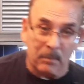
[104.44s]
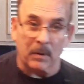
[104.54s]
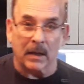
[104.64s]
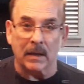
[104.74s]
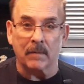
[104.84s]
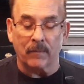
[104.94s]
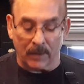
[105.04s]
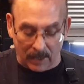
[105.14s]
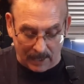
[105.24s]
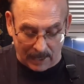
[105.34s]
plate,
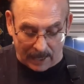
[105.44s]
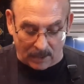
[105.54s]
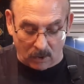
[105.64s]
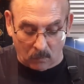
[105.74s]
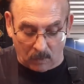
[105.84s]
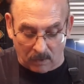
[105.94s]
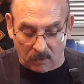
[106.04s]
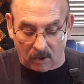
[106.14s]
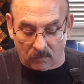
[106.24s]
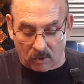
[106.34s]
and
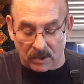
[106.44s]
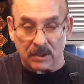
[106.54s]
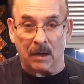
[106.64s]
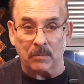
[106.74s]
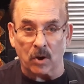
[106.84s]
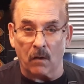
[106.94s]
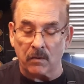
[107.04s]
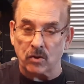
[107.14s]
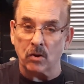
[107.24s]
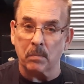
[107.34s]
your crust comes over
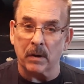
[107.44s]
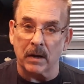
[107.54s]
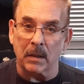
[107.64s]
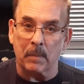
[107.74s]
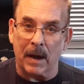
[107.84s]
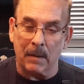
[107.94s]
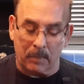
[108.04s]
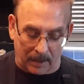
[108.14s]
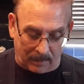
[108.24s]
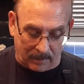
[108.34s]
it, you can put another pie
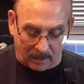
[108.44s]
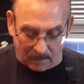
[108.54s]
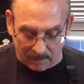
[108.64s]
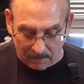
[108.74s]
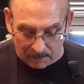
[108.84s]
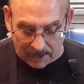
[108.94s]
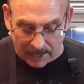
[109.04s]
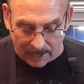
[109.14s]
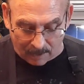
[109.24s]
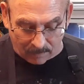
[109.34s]
plate in there. But
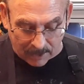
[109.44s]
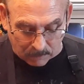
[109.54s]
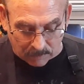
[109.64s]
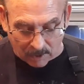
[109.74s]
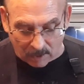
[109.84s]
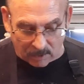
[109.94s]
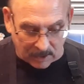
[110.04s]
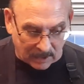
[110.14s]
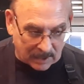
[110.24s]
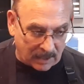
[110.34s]
anyhow, that's what the little
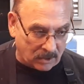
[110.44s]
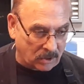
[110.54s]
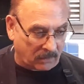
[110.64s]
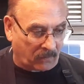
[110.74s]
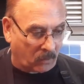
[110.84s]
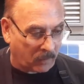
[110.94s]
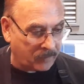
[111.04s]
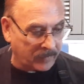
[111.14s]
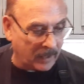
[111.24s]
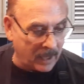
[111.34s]
indentations are for.
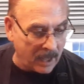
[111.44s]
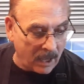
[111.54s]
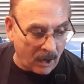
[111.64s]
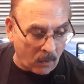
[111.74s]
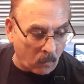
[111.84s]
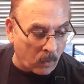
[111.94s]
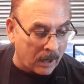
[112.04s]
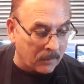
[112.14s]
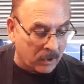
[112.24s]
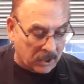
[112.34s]
What
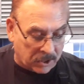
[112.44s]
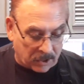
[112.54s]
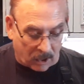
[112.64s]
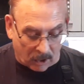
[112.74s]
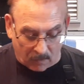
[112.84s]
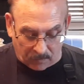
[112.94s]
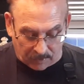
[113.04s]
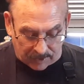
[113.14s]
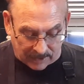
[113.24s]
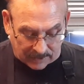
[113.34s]
I'm going to start off
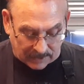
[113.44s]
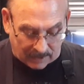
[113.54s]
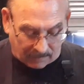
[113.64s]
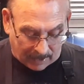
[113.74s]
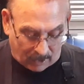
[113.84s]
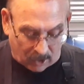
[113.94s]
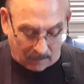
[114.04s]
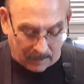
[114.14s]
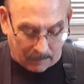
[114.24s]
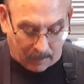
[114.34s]
with this is I've got a little
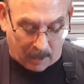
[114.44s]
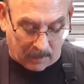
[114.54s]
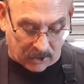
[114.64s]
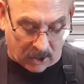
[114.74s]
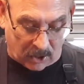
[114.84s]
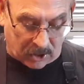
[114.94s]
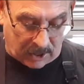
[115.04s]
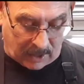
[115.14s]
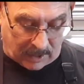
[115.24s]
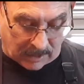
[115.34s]
bit of Parmesan
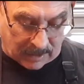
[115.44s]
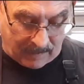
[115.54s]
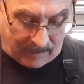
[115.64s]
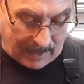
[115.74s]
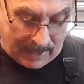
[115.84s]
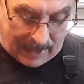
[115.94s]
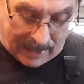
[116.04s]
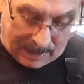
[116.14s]
cheese, and